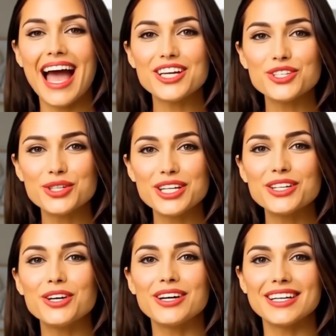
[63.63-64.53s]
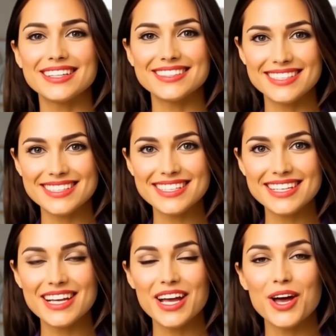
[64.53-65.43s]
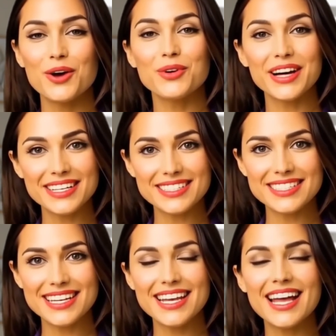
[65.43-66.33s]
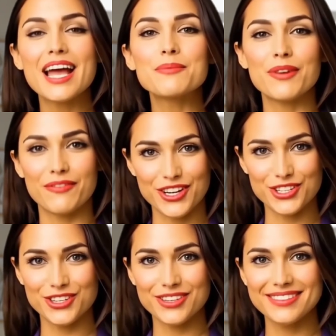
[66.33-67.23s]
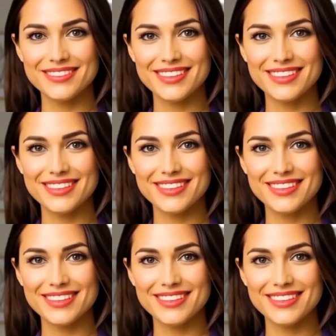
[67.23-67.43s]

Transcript: actually look consistent, realistic, and professional.